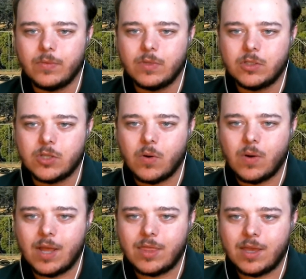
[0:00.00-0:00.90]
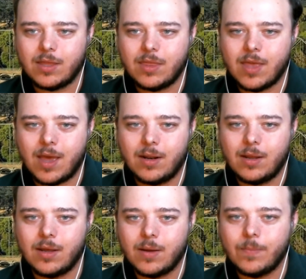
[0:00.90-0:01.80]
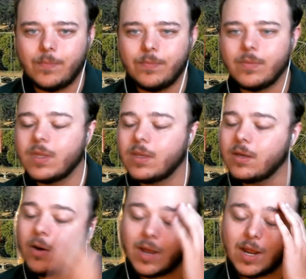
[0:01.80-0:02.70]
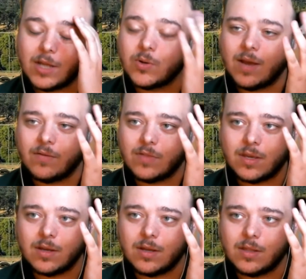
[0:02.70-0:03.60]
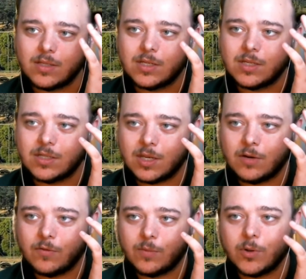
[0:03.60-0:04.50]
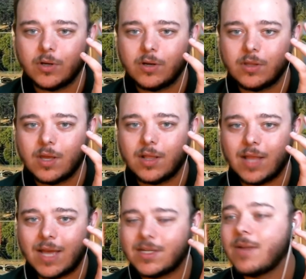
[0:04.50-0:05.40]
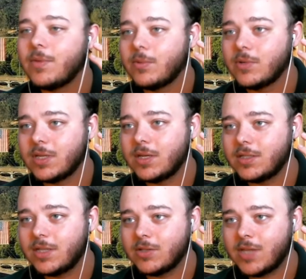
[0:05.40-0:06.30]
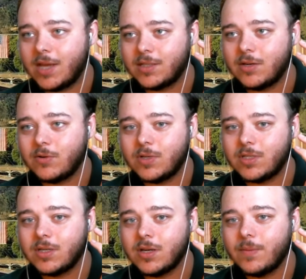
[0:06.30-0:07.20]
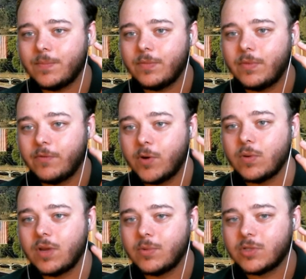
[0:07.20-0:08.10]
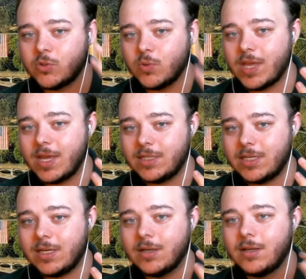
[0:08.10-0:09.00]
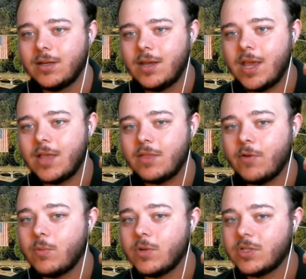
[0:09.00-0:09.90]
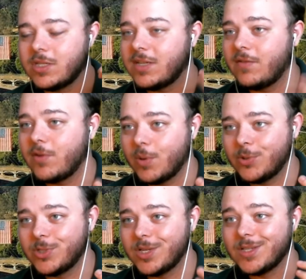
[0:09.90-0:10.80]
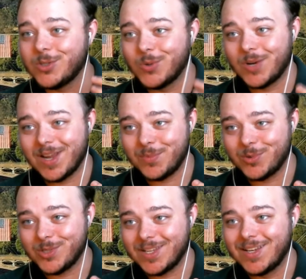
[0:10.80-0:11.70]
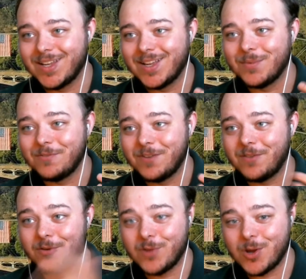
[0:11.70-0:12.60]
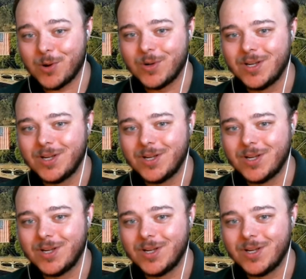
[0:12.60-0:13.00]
So I think that oh, and I do have the statistic here from earlier. The last time there was a sales tax increase vote, it was in 2018, and the vote was a 71% to 29% in favor of no.